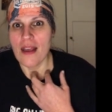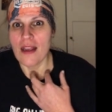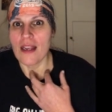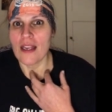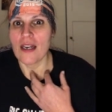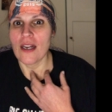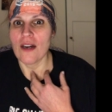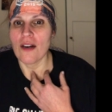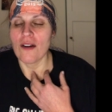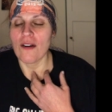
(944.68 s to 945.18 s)

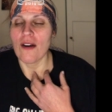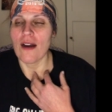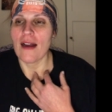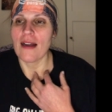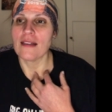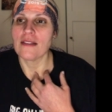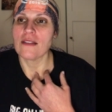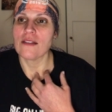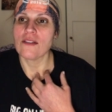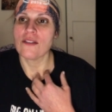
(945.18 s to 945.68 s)
you know,
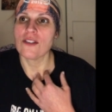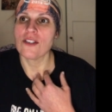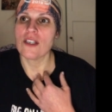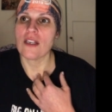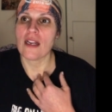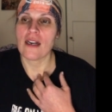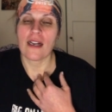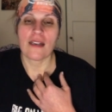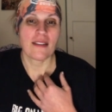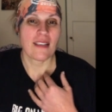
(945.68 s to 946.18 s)
and she,
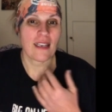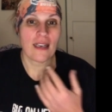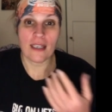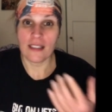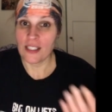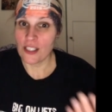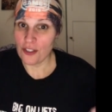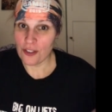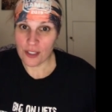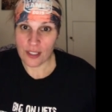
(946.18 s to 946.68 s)
and I was like,
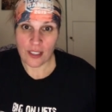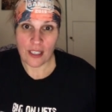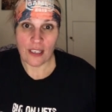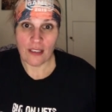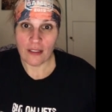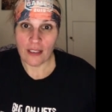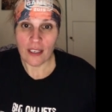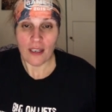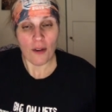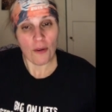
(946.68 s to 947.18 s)
is your
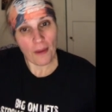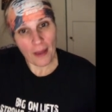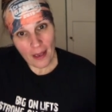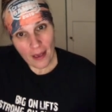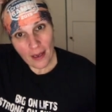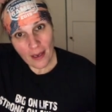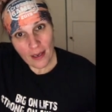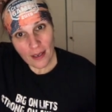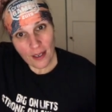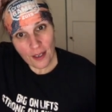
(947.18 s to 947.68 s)
ceiling
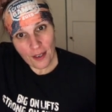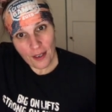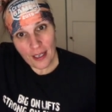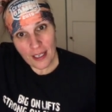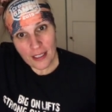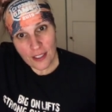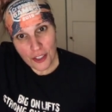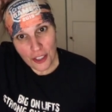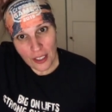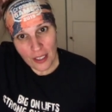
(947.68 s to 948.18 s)
okay in your
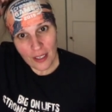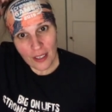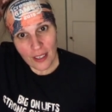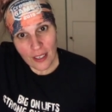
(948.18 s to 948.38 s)
kitchen?